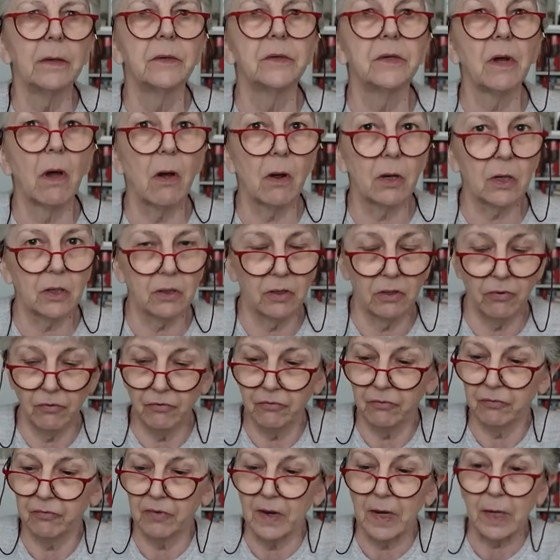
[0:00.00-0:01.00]

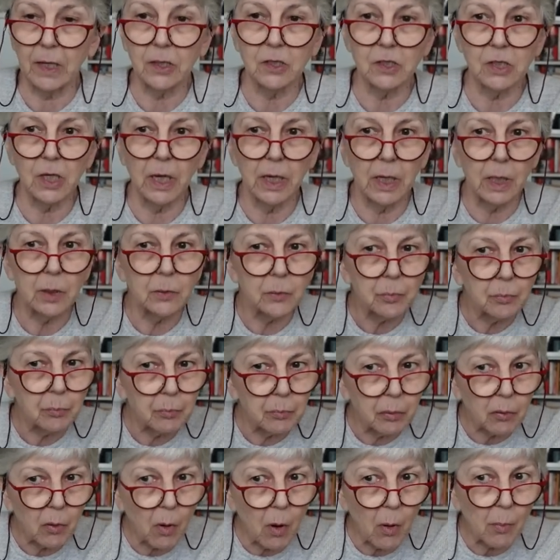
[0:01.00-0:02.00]
darkness factor and
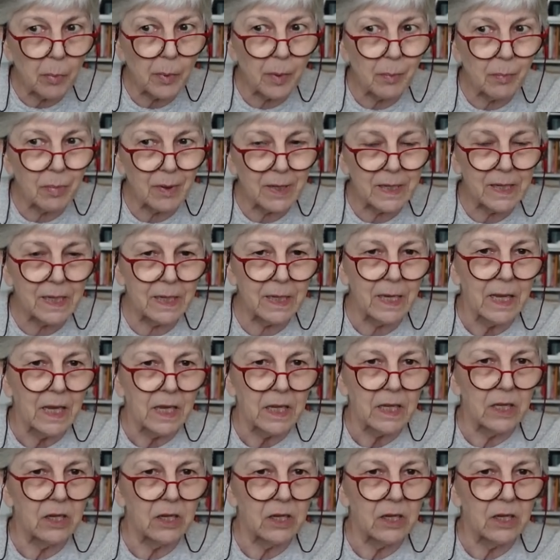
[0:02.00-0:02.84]
probably